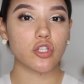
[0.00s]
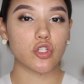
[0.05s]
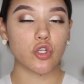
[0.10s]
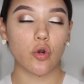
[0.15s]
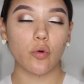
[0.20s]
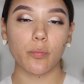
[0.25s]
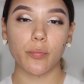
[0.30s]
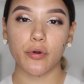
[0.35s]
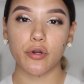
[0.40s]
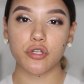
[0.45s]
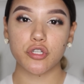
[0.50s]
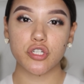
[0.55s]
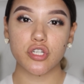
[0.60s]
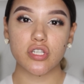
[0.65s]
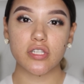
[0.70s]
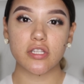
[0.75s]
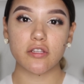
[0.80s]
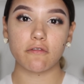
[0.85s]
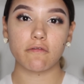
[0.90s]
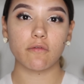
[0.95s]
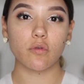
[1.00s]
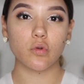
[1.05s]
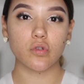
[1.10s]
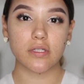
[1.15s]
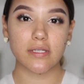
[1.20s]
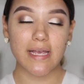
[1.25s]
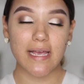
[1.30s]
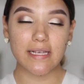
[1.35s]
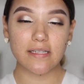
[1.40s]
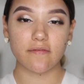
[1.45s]
Don't purchase the
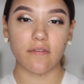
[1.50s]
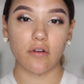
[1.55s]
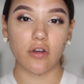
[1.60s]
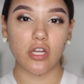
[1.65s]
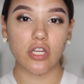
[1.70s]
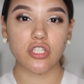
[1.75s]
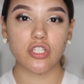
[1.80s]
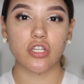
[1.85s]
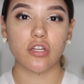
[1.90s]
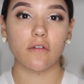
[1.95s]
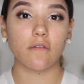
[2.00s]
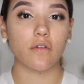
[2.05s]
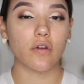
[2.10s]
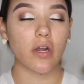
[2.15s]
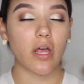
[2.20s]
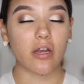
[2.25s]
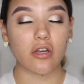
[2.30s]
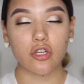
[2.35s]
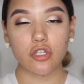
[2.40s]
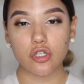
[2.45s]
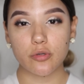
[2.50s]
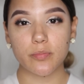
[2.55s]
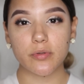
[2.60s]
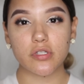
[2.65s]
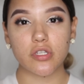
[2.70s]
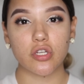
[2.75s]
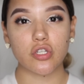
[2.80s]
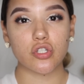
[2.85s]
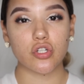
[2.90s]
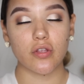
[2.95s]
full-size foundation if you're not
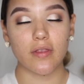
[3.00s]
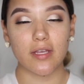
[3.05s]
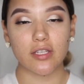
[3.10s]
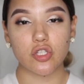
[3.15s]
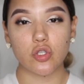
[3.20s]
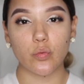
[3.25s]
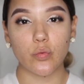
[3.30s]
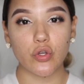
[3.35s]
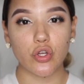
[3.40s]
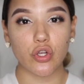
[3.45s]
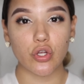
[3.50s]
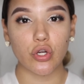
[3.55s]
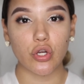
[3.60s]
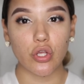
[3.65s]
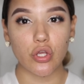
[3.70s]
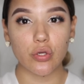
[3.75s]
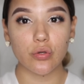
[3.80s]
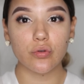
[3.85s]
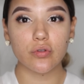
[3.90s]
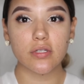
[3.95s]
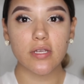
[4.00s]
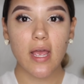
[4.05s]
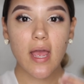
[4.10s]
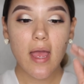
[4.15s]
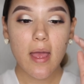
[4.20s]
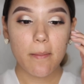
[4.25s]
100% sure that's the one you're going to use.